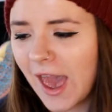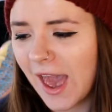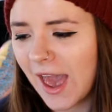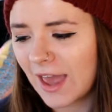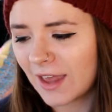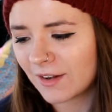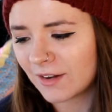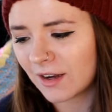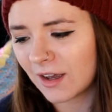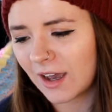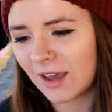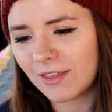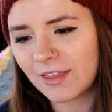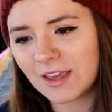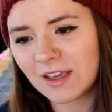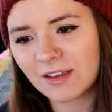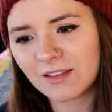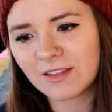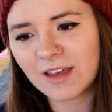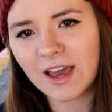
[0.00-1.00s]
And I
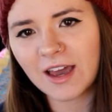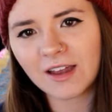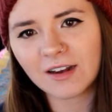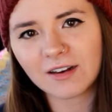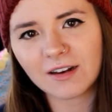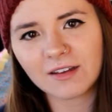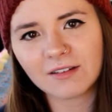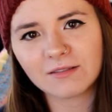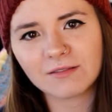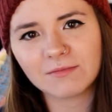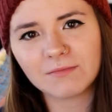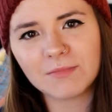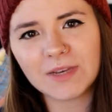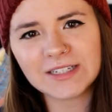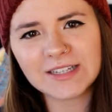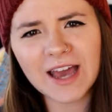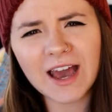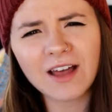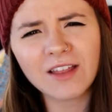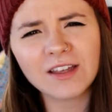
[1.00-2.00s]
think that
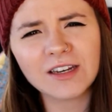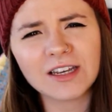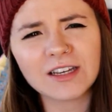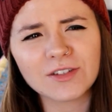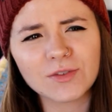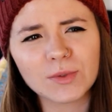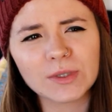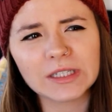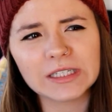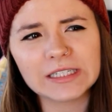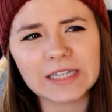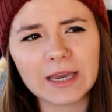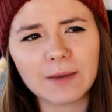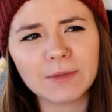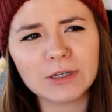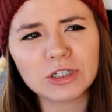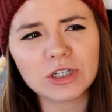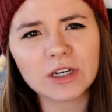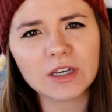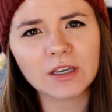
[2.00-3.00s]
mentality is really
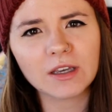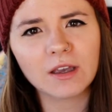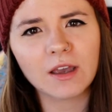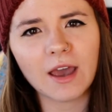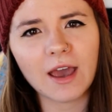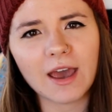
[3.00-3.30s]
damaging,